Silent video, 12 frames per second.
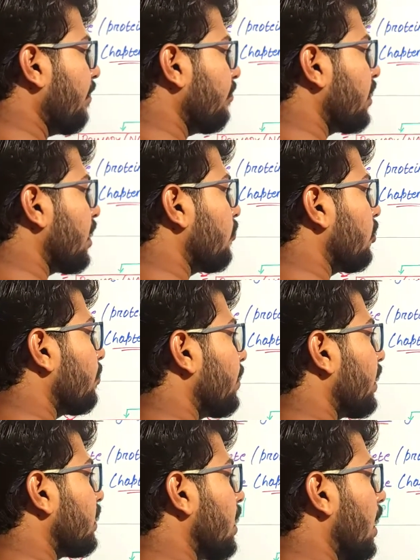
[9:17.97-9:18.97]
if there will
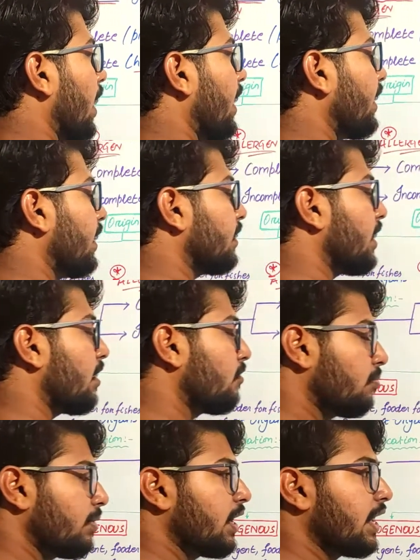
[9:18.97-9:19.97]
be
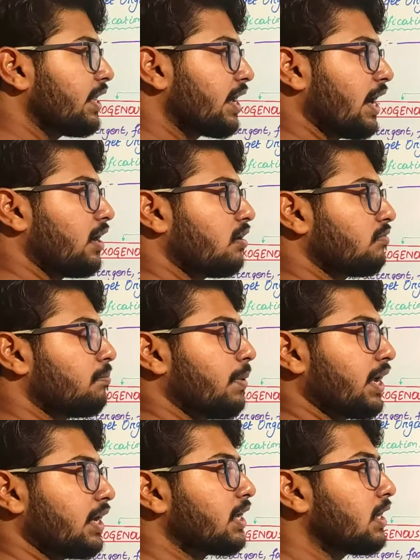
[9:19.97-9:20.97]
any kind of
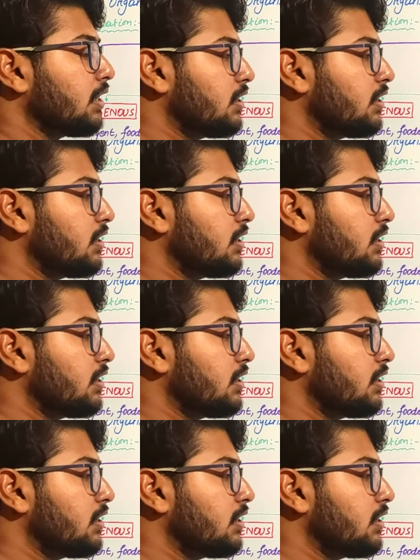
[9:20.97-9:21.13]
mechanical